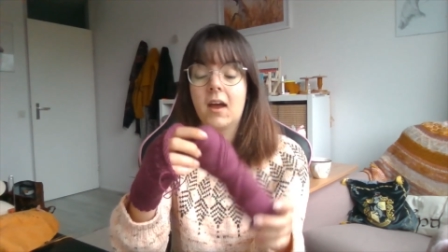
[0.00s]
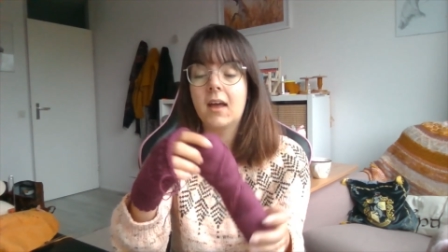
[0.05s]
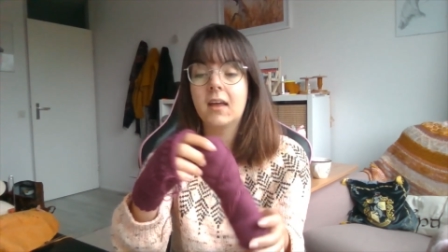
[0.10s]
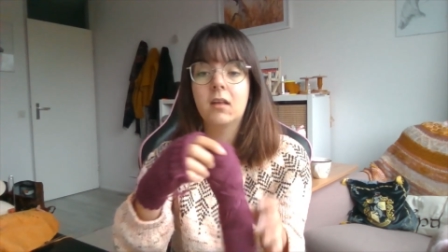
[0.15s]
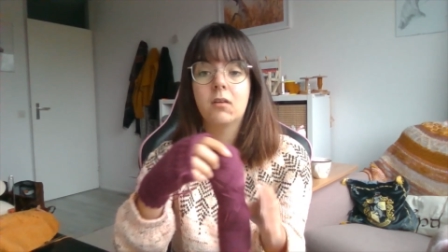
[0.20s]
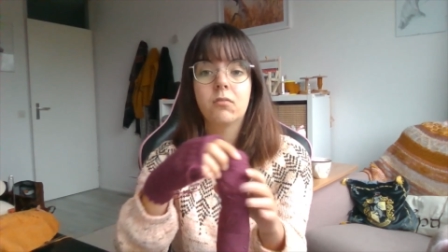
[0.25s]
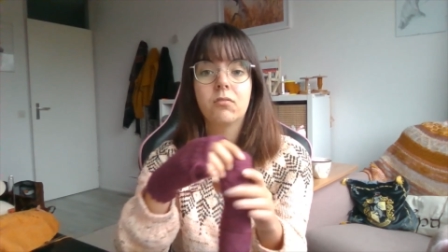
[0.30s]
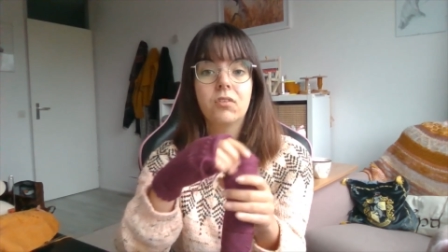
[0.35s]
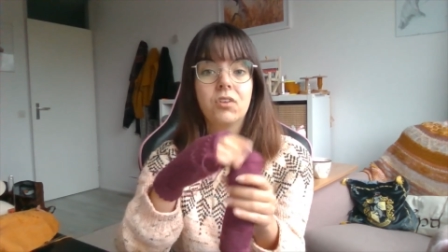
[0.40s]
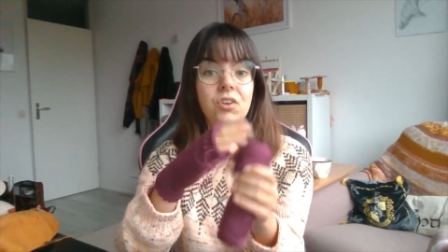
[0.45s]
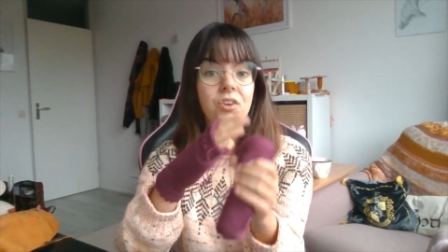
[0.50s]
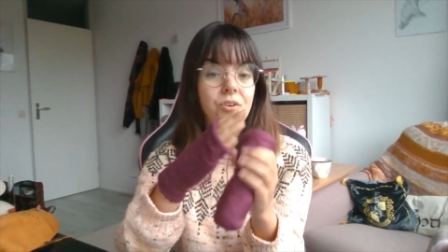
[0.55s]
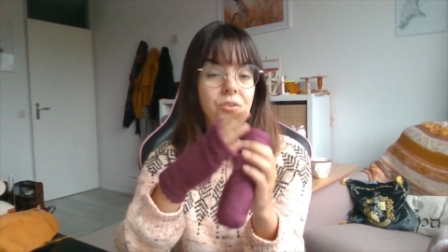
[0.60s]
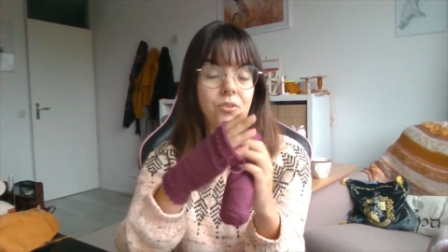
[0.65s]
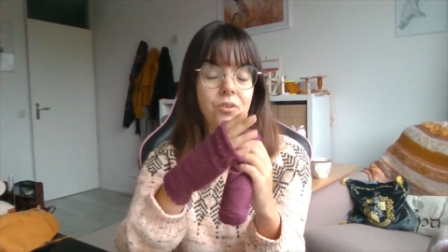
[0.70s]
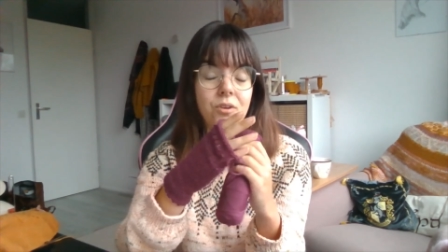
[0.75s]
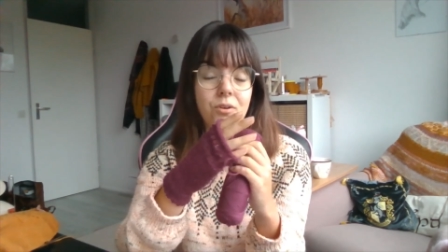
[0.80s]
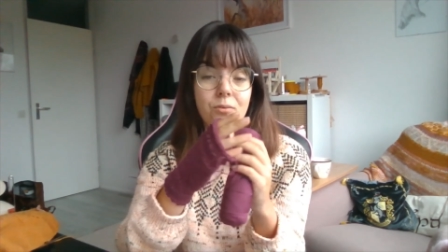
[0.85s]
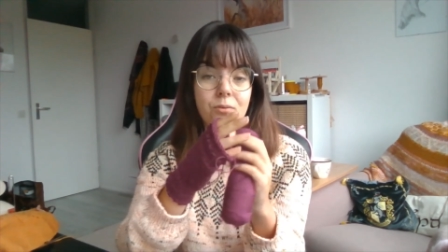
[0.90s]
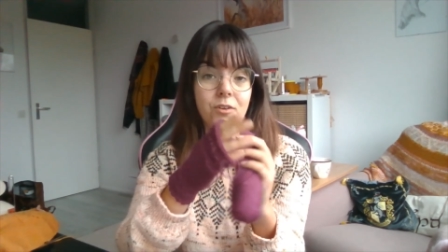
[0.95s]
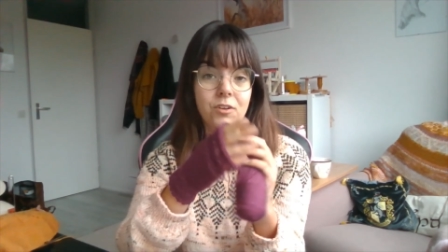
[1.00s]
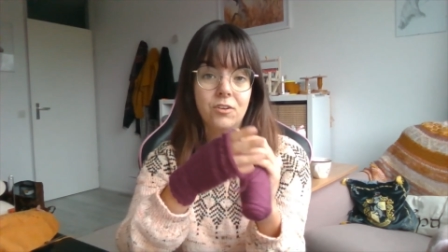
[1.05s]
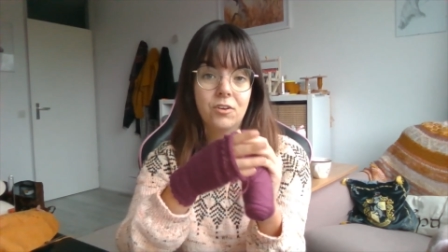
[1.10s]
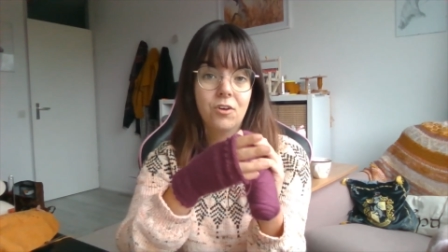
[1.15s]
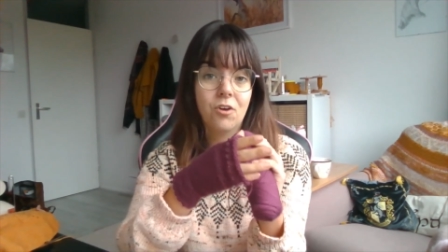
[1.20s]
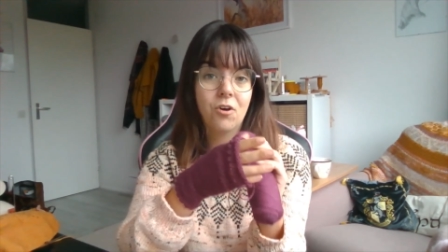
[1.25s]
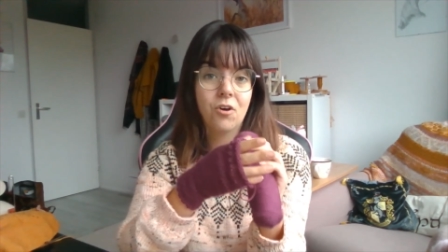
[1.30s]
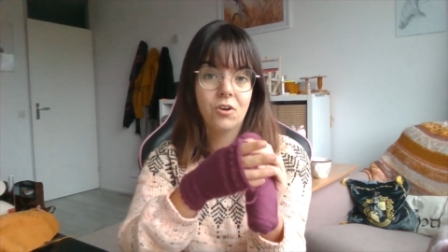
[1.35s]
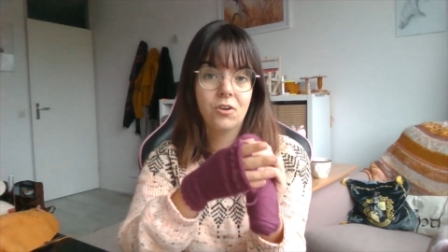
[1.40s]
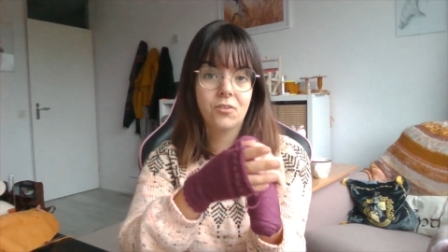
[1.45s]
I have no clue what the
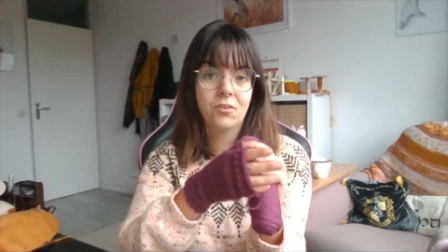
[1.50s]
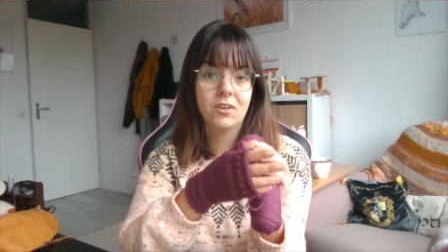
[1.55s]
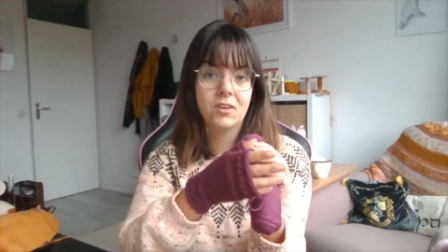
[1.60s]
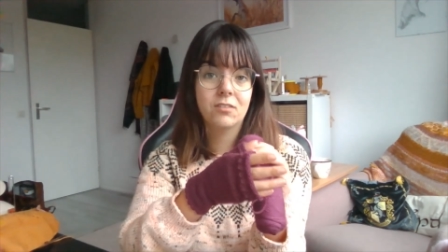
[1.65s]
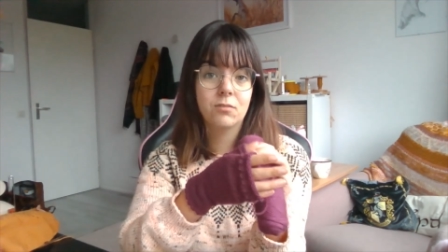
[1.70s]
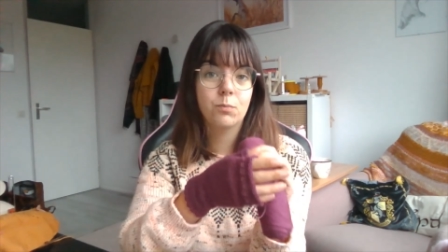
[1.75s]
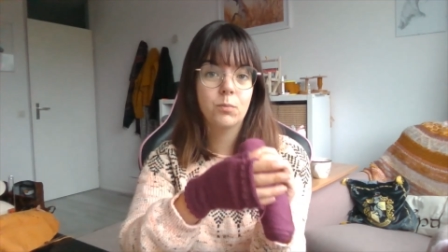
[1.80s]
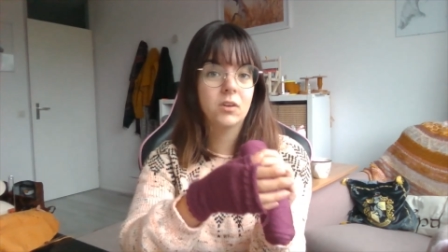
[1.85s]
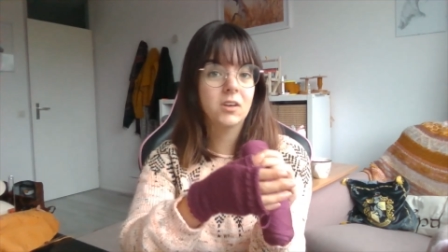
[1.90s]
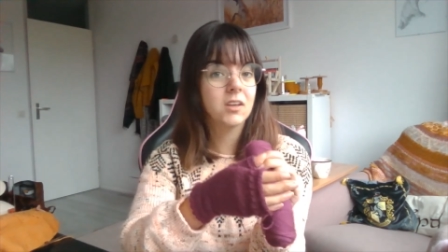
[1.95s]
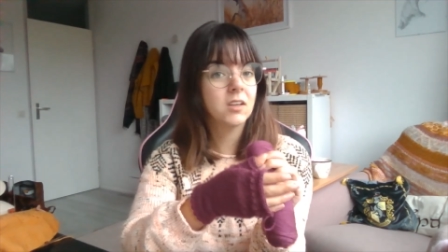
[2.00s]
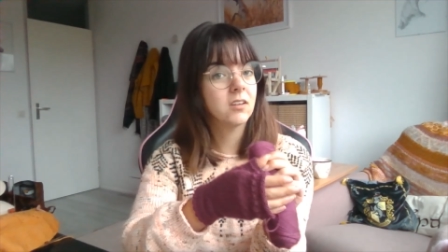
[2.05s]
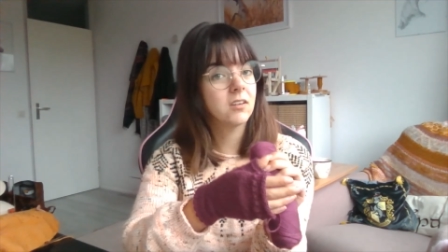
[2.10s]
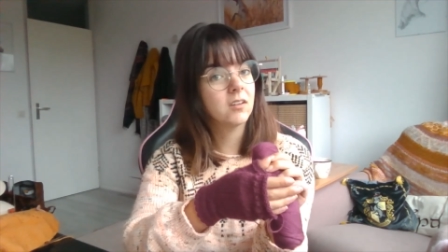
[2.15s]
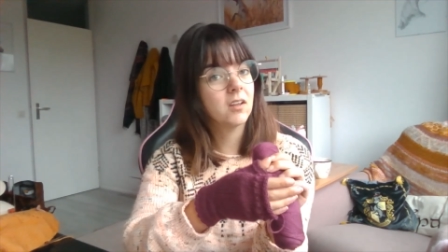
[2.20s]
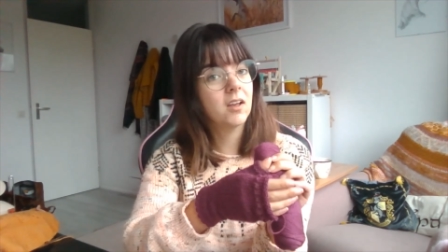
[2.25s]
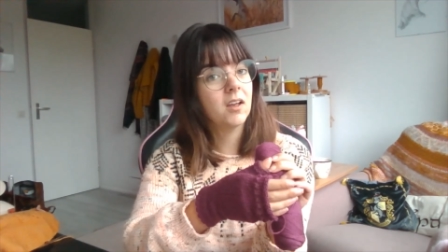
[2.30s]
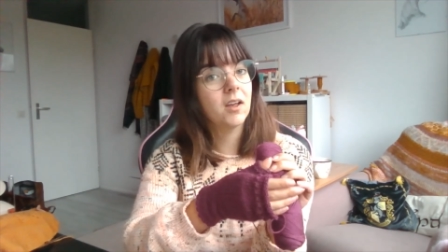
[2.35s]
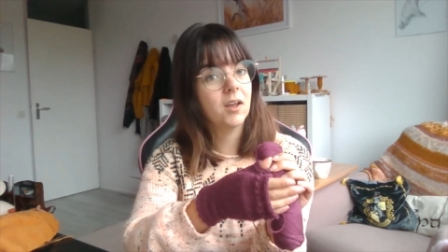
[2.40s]
color is, but it